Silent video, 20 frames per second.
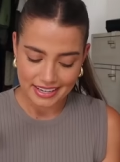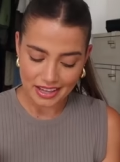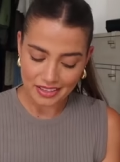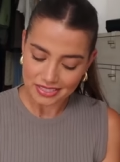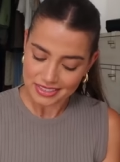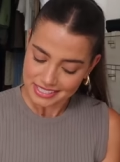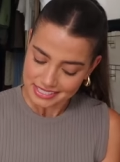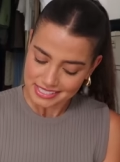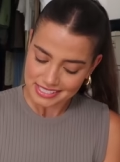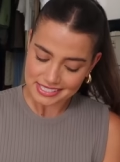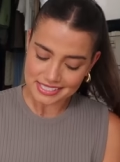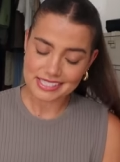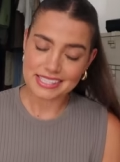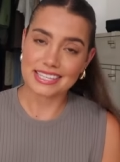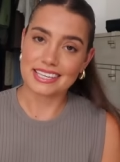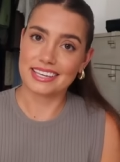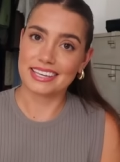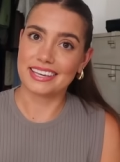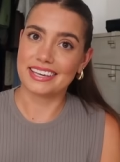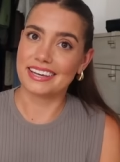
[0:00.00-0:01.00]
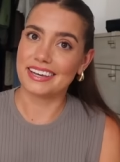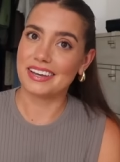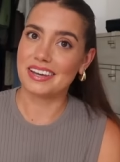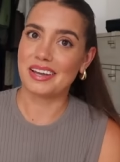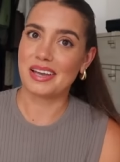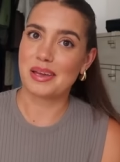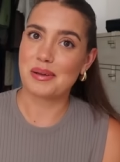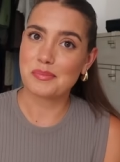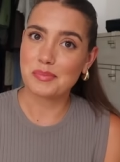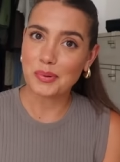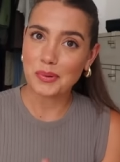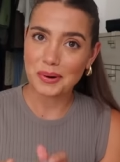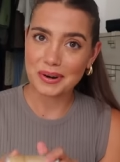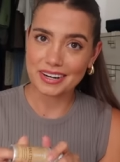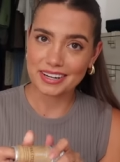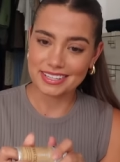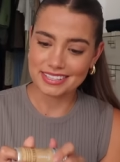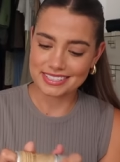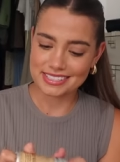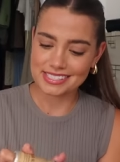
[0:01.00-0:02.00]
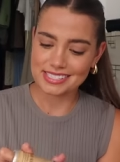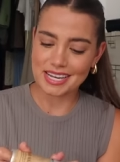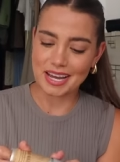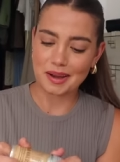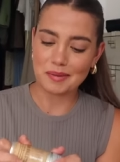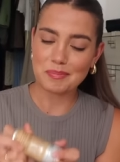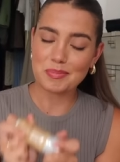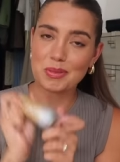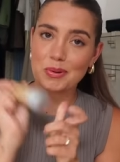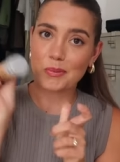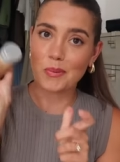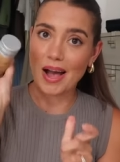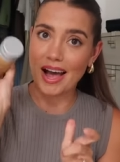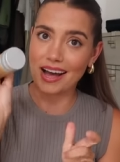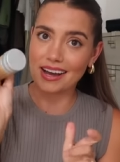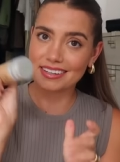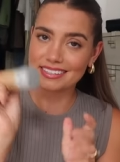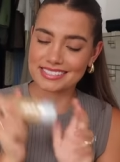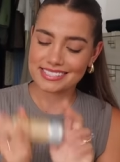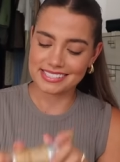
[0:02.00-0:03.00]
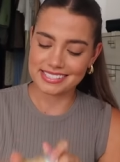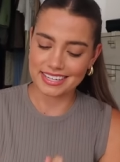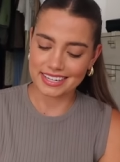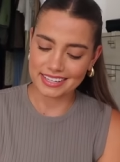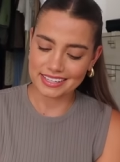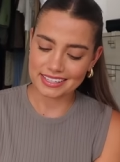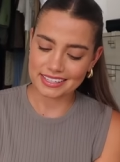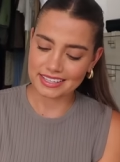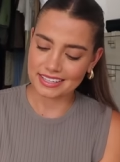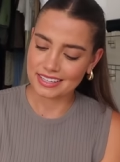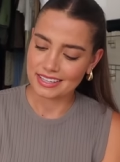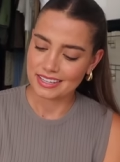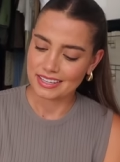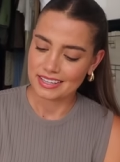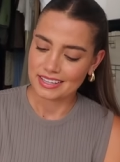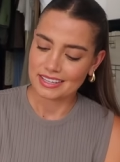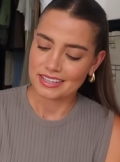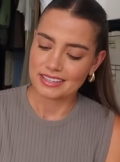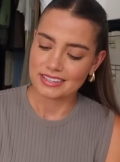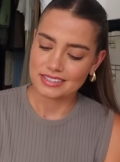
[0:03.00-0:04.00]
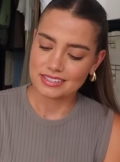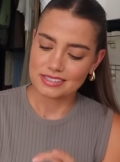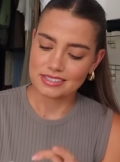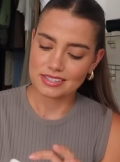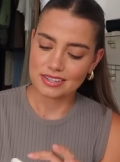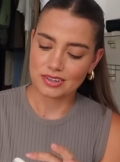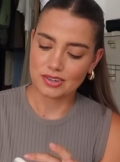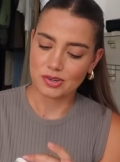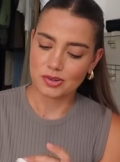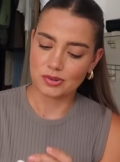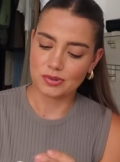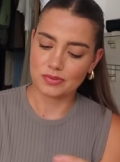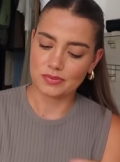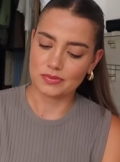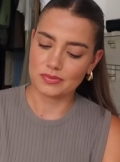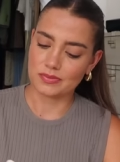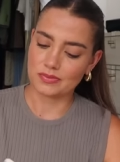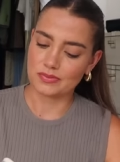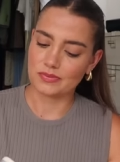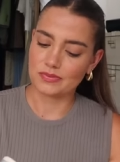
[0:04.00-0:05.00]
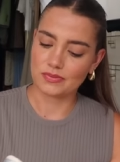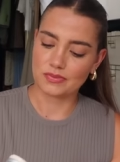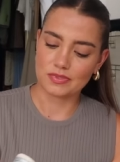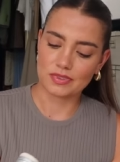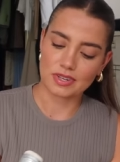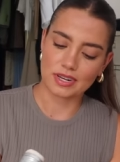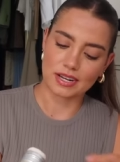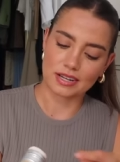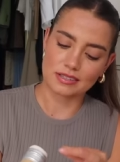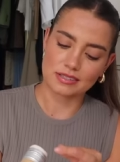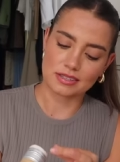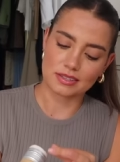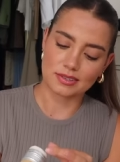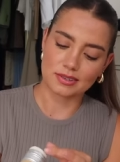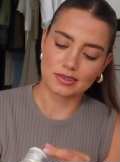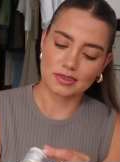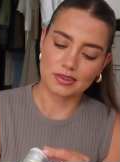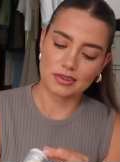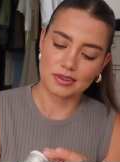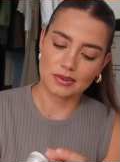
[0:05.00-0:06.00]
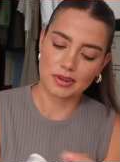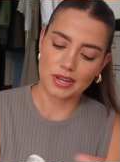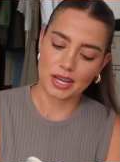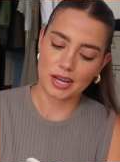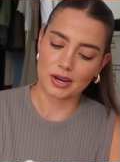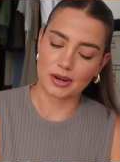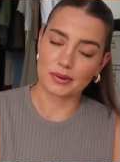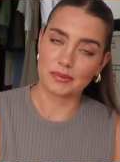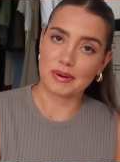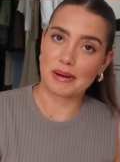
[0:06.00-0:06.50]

Now this is the important step, the wax stick. So it has little hair